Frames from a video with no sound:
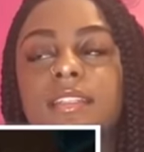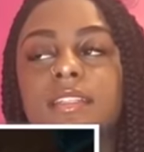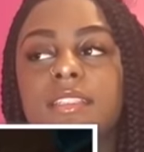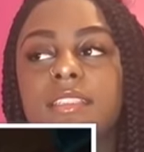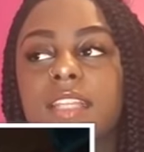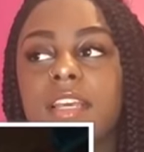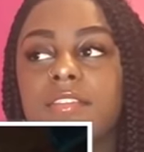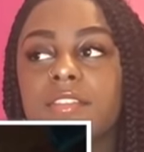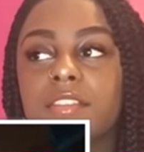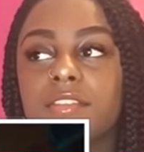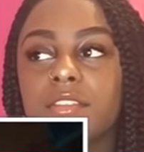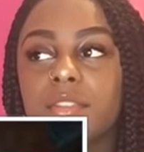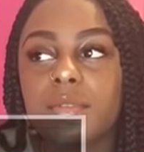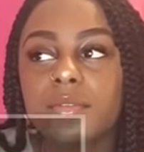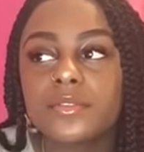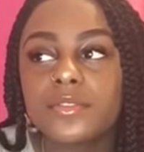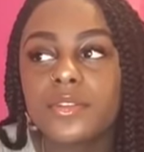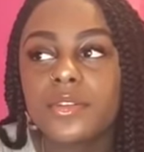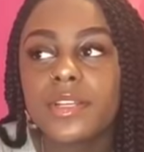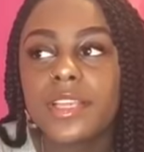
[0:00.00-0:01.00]
it's either
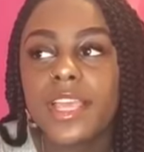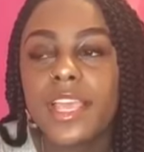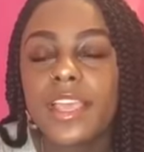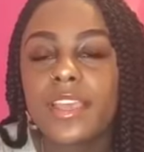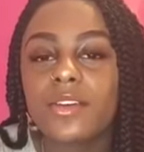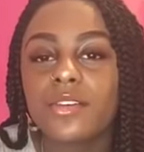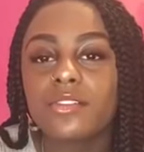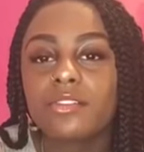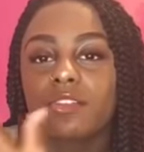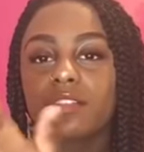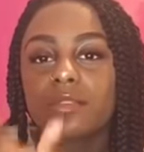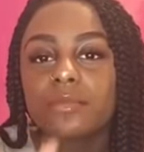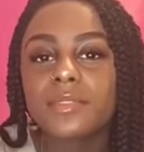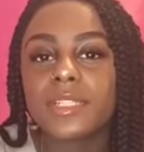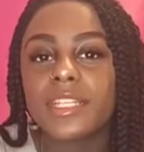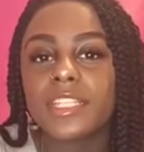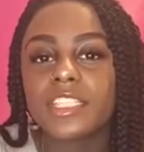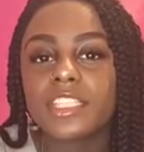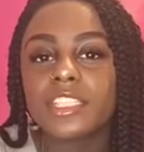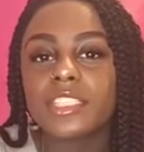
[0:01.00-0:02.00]
rubes 4k or rubes
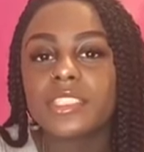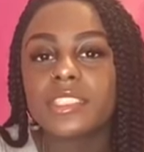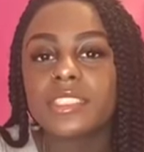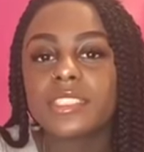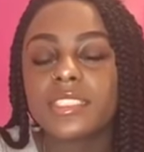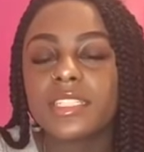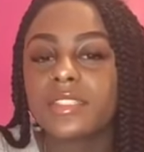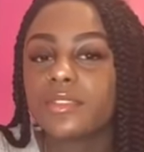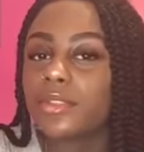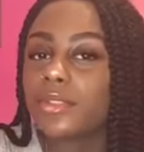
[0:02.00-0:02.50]
hd i